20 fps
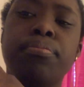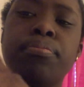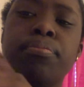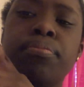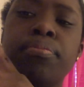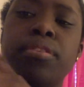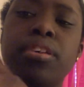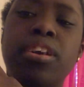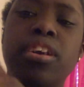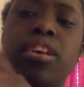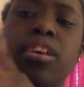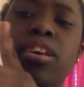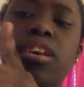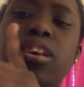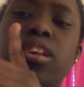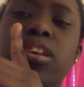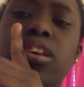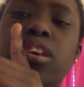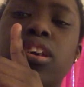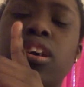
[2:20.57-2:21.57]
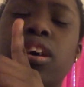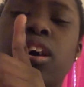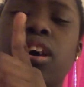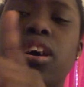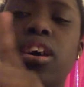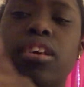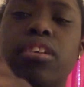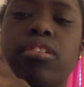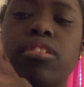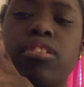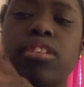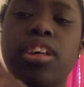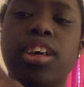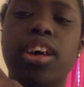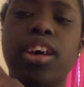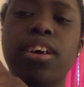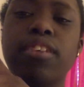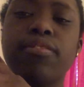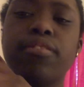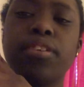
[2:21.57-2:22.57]
period I just
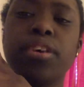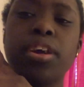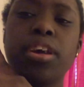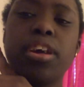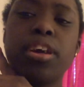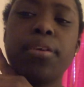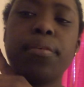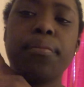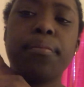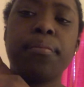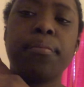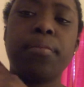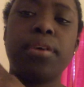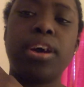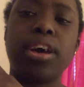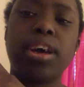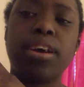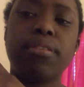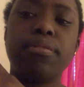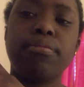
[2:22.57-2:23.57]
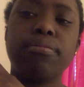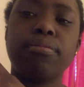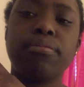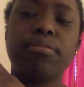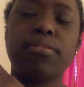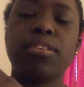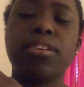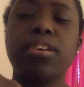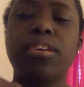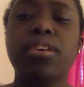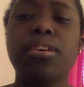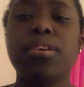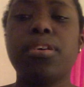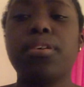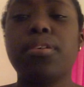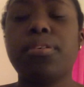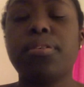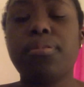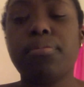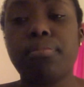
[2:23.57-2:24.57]
have math.
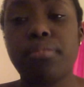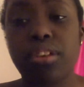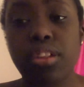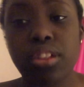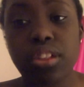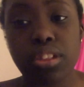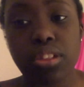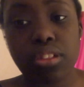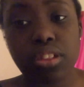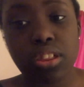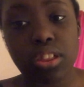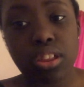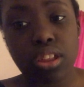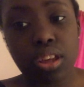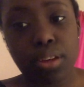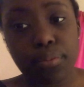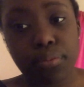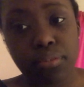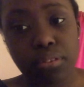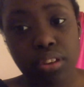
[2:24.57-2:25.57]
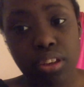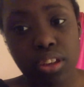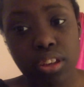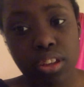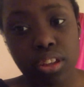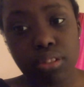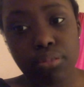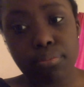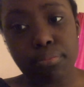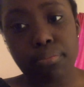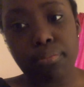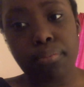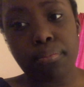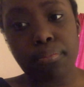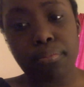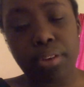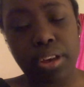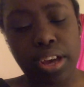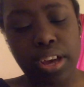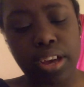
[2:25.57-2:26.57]
My subject is
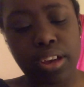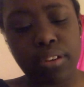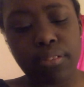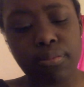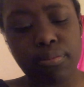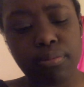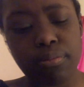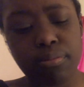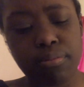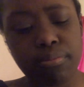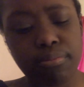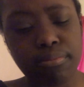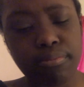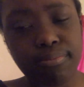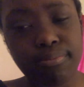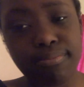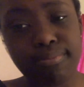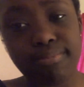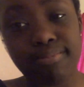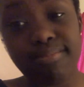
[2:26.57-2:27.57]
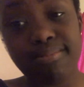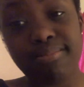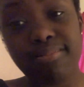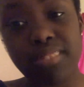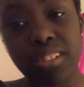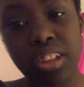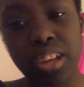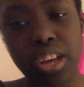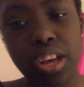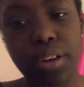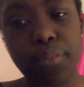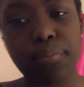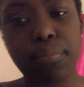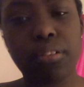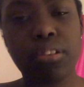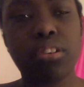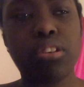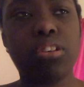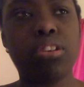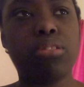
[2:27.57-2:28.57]
math. Yeah,
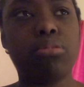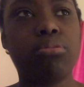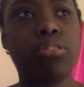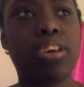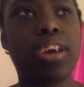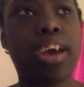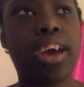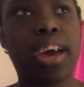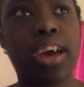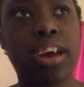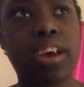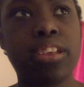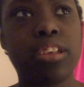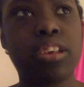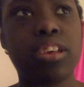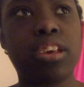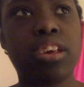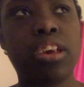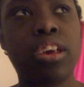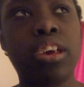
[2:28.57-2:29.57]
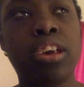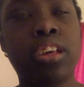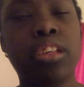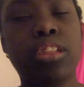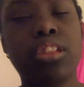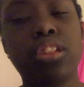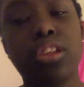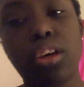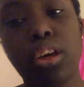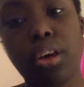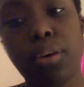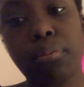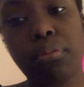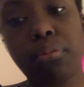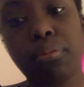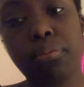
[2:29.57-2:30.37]
because we had a sub.